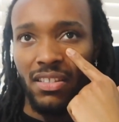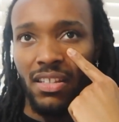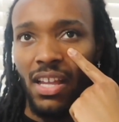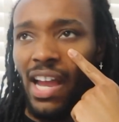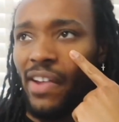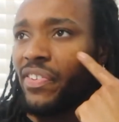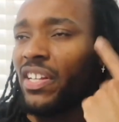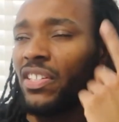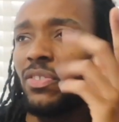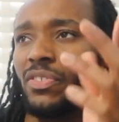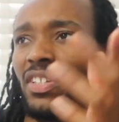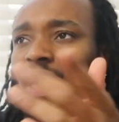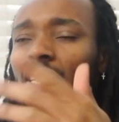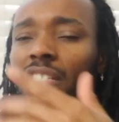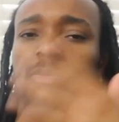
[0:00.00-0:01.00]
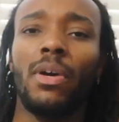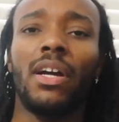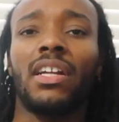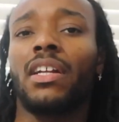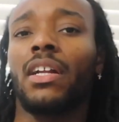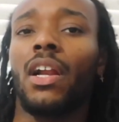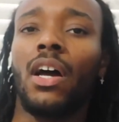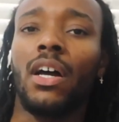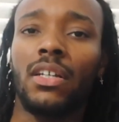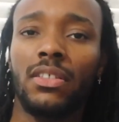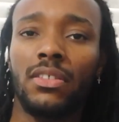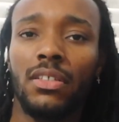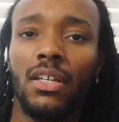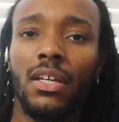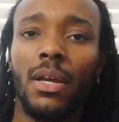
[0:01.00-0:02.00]
I finished with the year just working
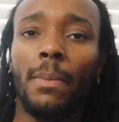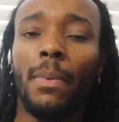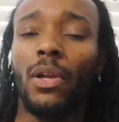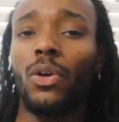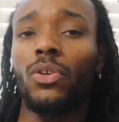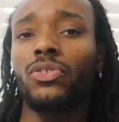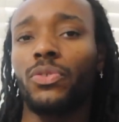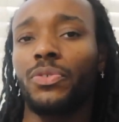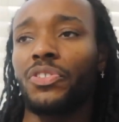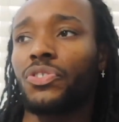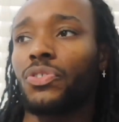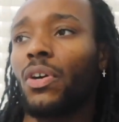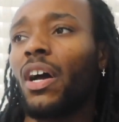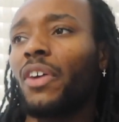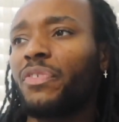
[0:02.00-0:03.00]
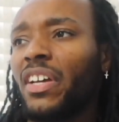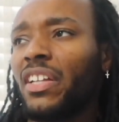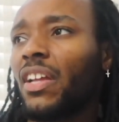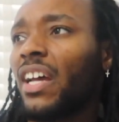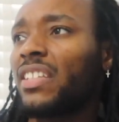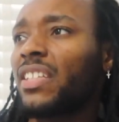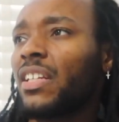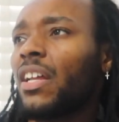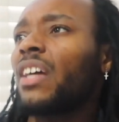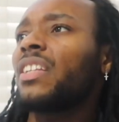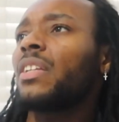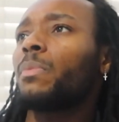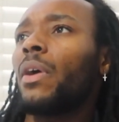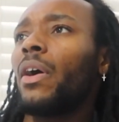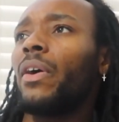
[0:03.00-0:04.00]
clerks. But long story short, I
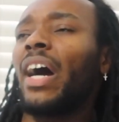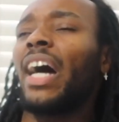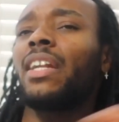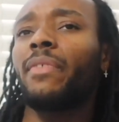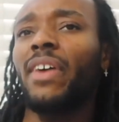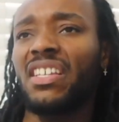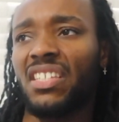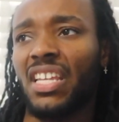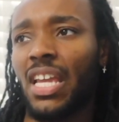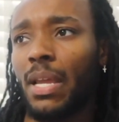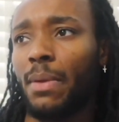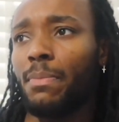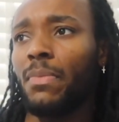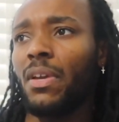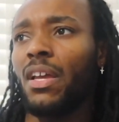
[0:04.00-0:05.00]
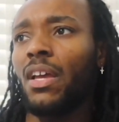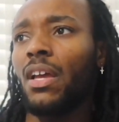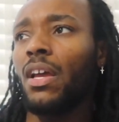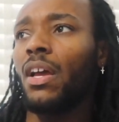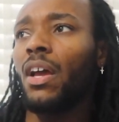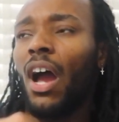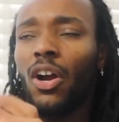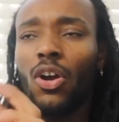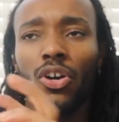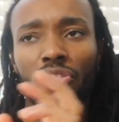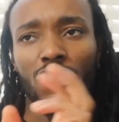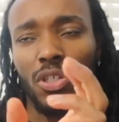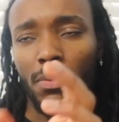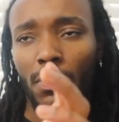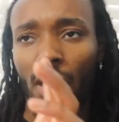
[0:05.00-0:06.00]
did well. I had a VAT scheme. I got a
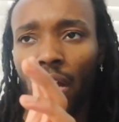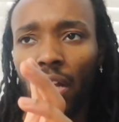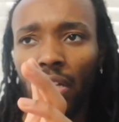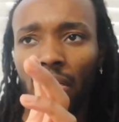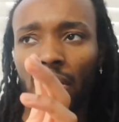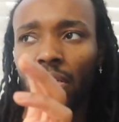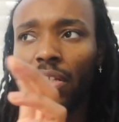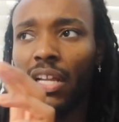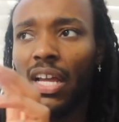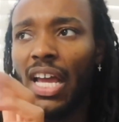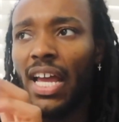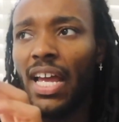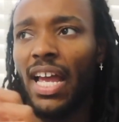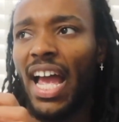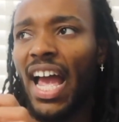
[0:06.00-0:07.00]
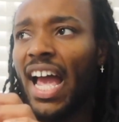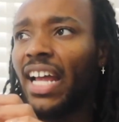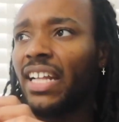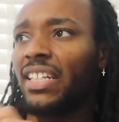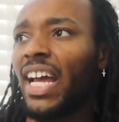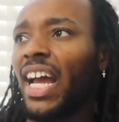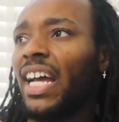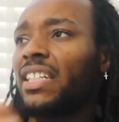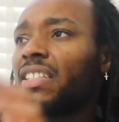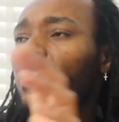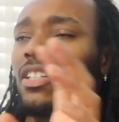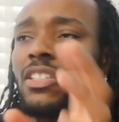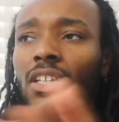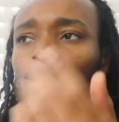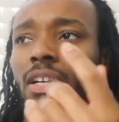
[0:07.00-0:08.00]
2-1, and I had
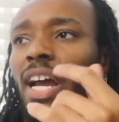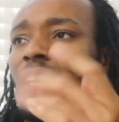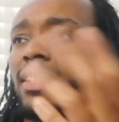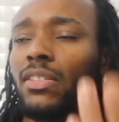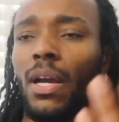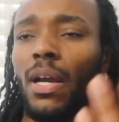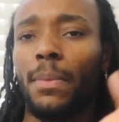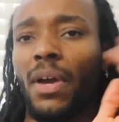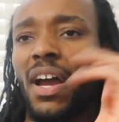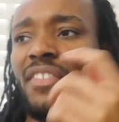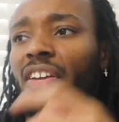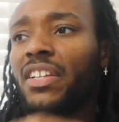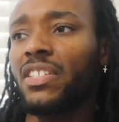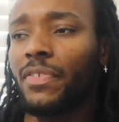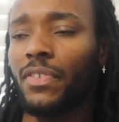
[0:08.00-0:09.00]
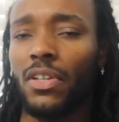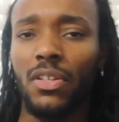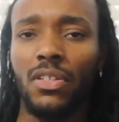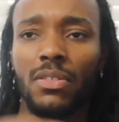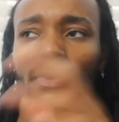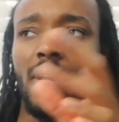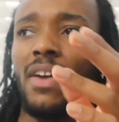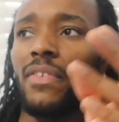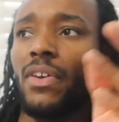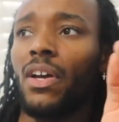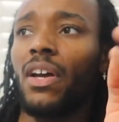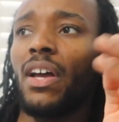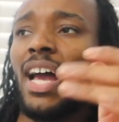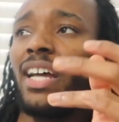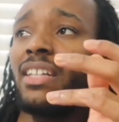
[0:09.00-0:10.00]
a couple of other interviews and whatever.
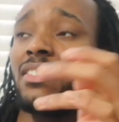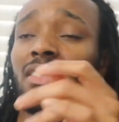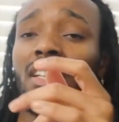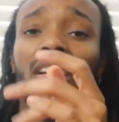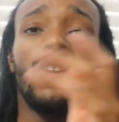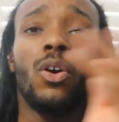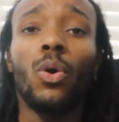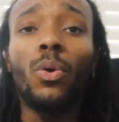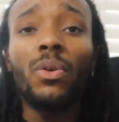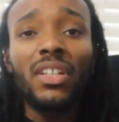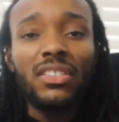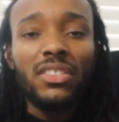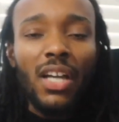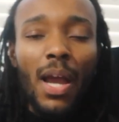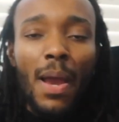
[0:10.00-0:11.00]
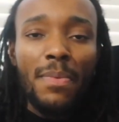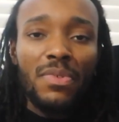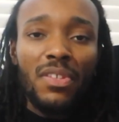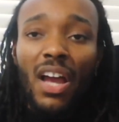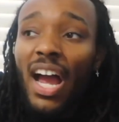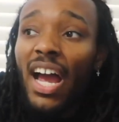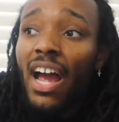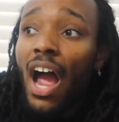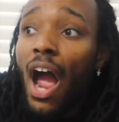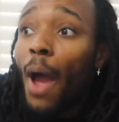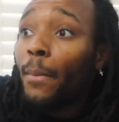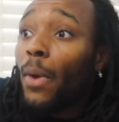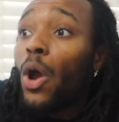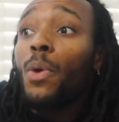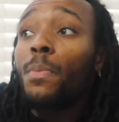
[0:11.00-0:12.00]
And all these times,
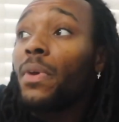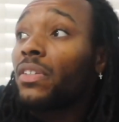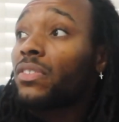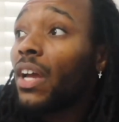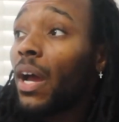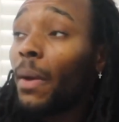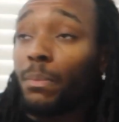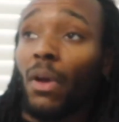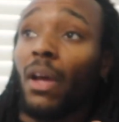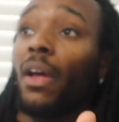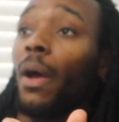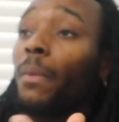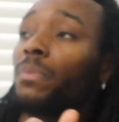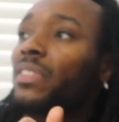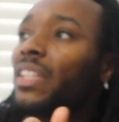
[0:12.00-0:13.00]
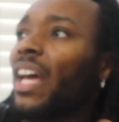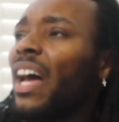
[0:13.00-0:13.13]
I'm homeless. Like, I'm